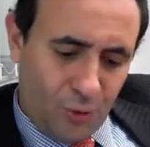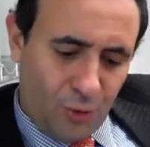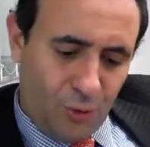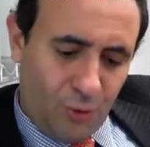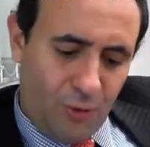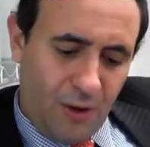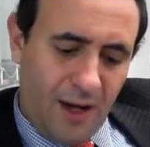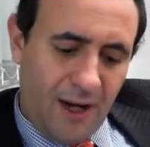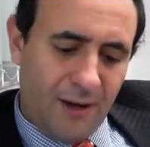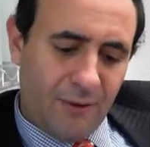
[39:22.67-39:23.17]

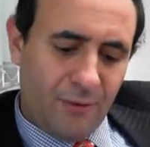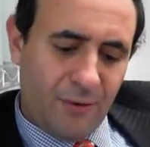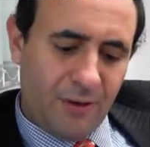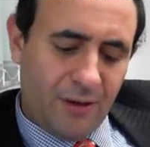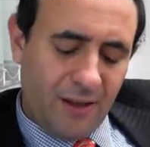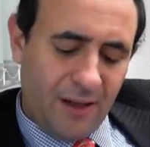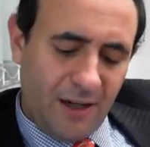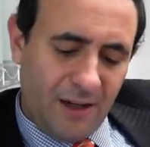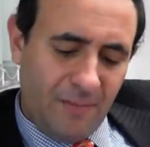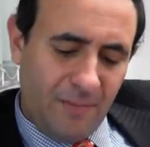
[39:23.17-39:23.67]
Why
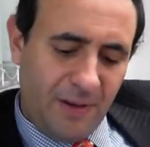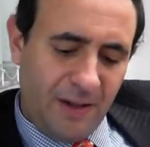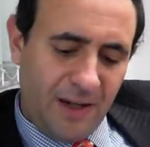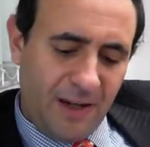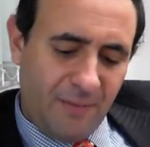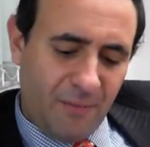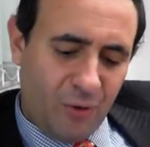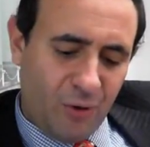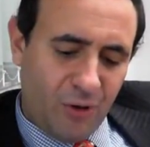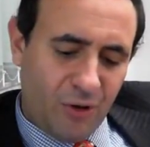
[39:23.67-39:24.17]
would there be
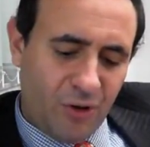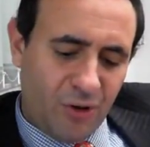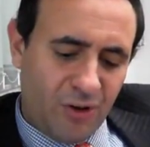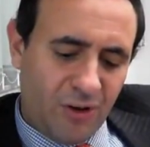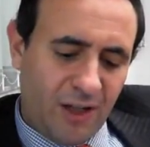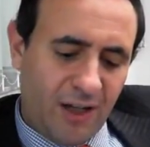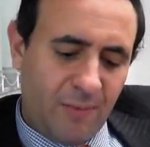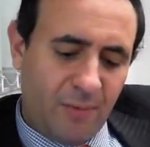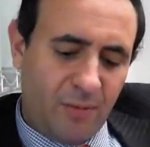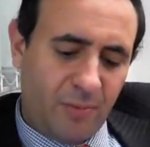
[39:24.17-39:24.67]
a more
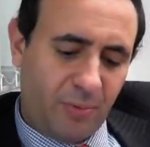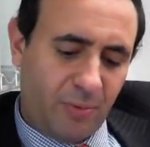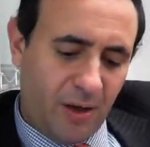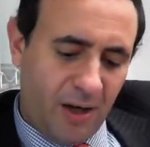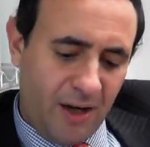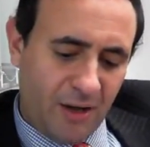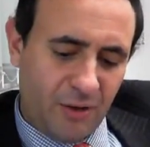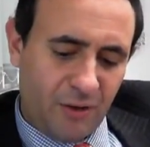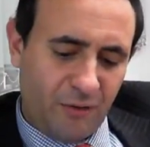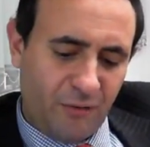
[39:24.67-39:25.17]
stable
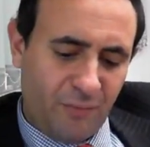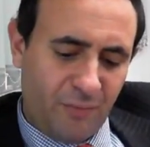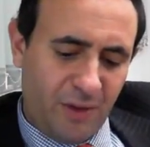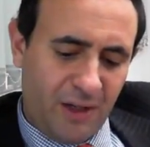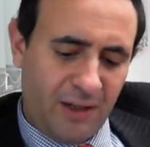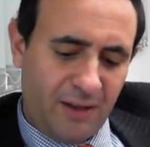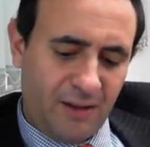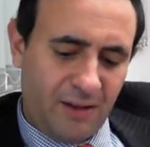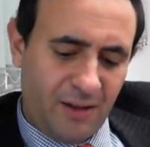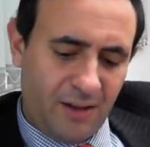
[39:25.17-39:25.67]
price of
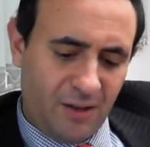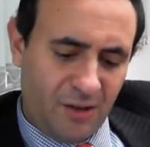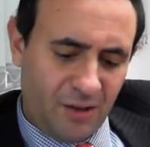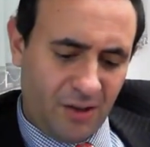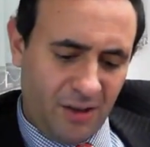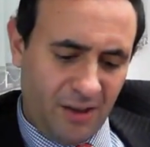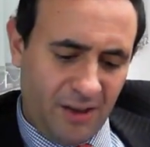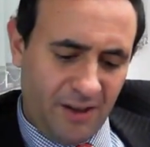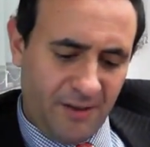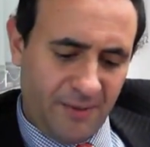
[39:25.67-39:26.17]

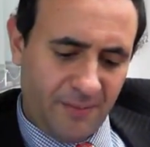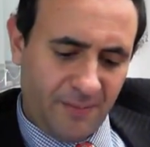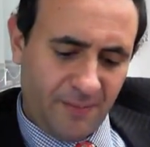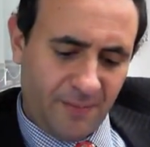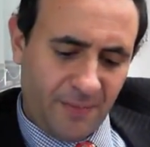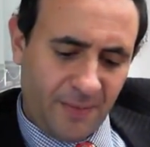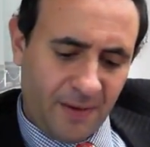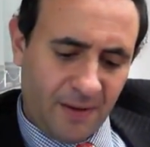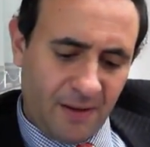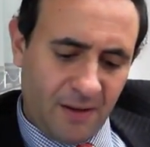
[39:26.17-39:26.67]
BTC
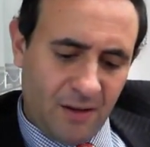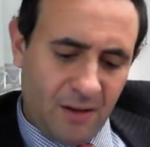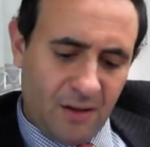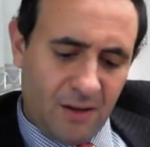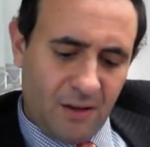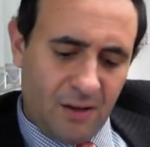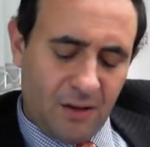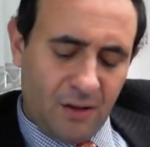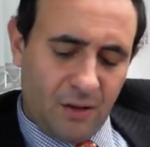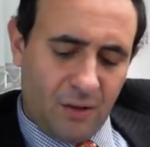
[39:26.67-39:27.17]

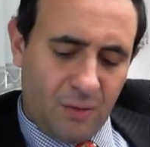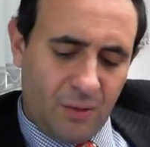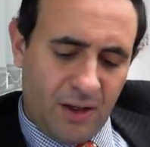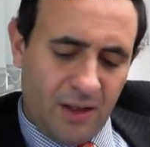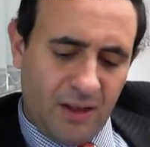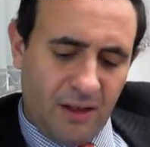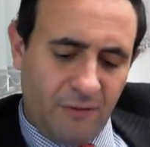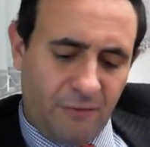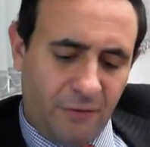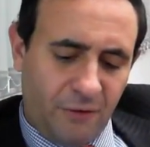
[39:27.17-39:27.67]

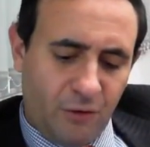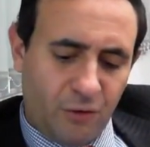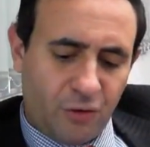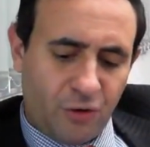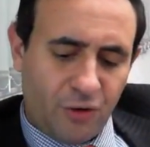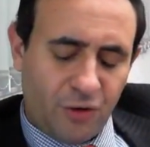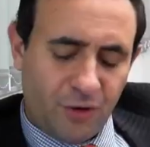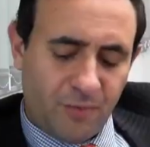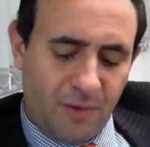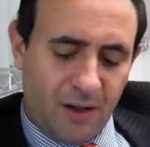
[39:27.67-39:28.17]
when the
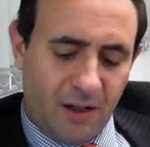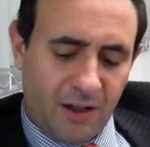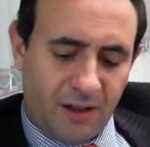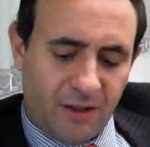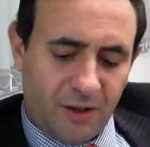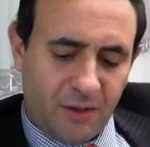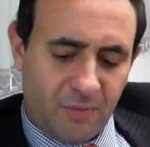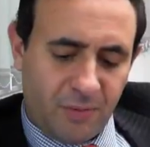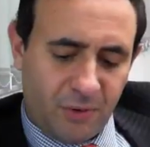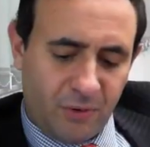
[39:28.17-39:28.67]
futures
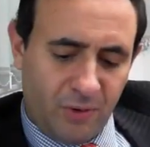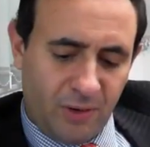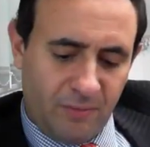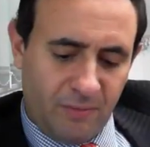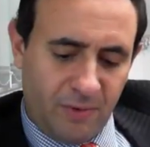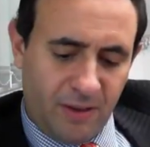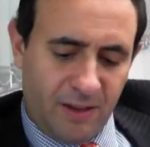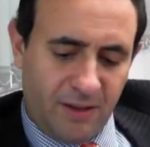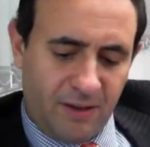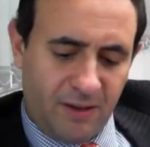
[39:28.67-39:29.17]
markets between
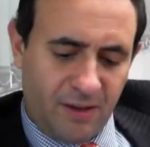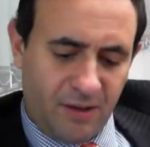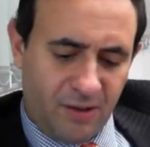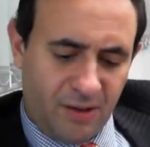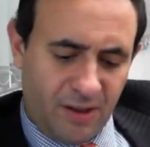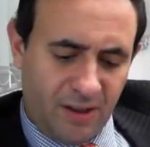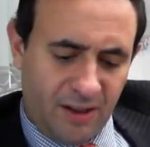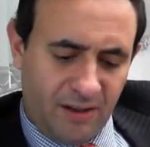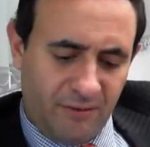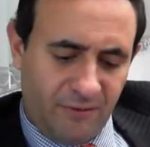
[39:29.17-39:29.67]

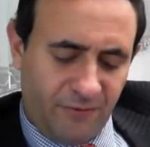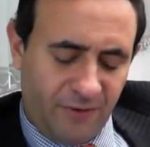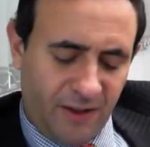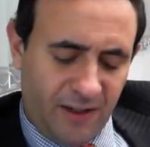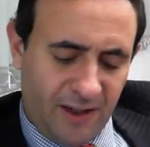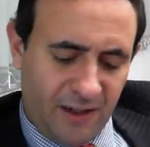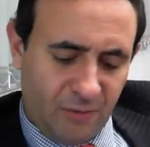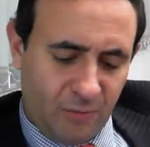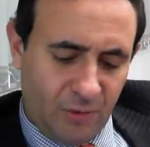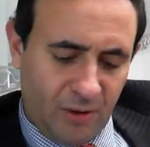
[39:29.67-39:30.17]
BTC and
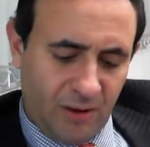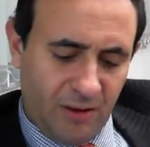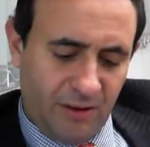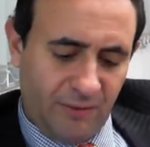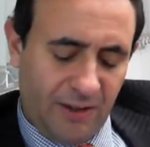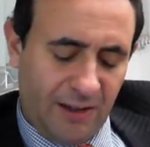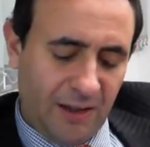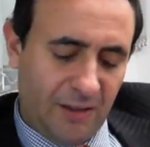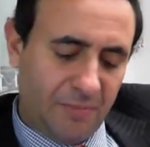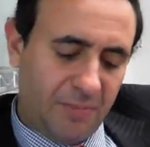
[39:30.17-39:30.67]
fiat will
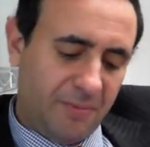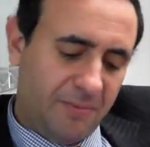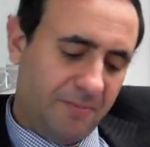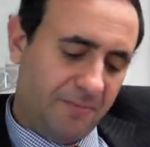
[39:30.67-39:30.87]
develop?